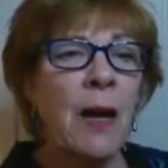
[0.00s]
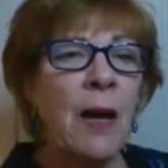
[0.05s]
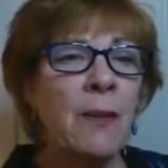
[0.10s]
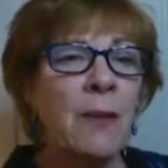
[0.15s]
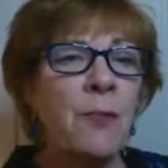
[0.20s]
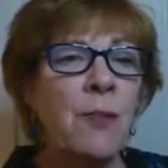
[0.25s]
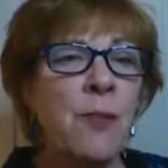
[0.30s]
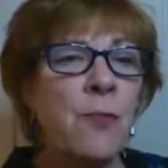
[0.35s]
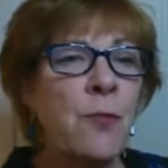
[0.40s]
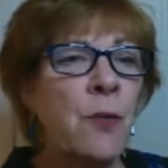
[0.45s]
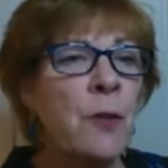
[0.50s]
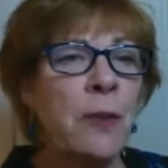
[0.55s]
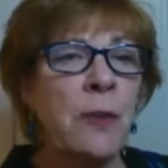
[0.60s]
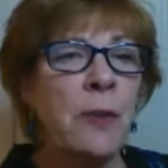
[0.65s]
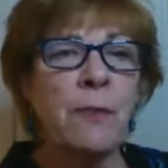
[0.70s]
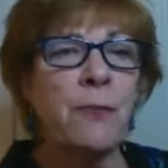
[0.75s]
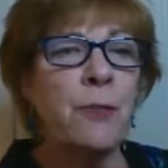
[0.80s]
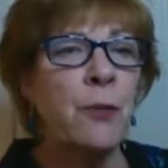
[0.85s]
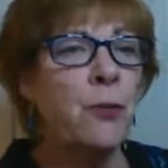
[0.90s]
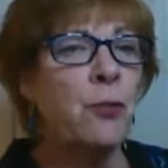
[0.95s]
just feel like
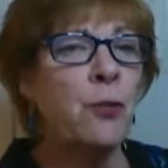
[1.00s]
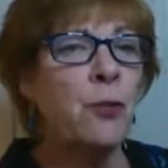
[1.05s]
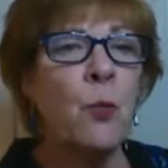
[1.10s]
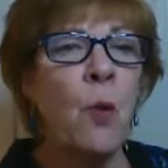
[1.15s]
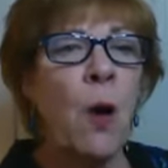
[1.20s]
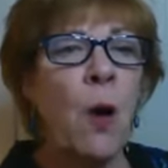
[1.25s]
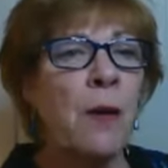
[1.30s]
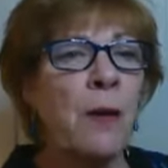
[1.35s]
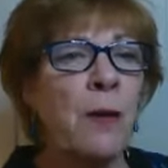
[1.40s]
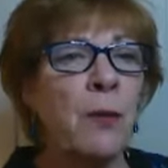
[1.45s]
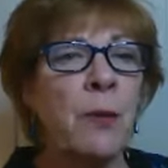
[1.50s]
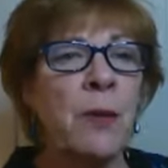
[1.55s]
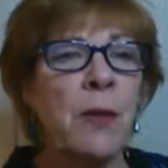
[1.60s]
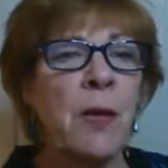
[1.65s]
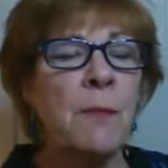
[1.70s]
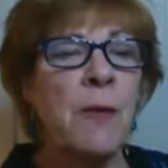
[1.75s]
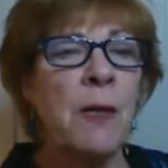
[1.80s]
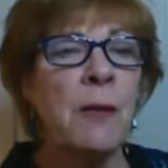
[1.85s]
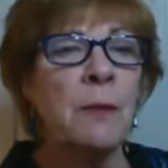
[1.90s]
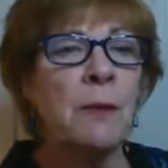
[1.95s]
a fish in water when
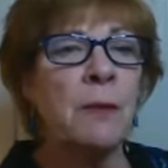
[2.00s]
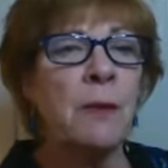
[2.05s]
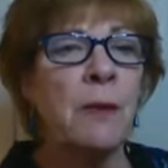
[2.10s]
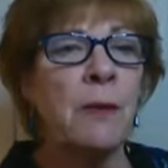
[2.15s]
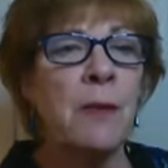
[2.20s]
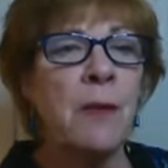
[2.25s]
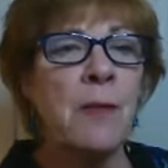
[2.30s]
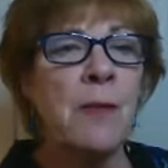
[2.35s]
I'm able to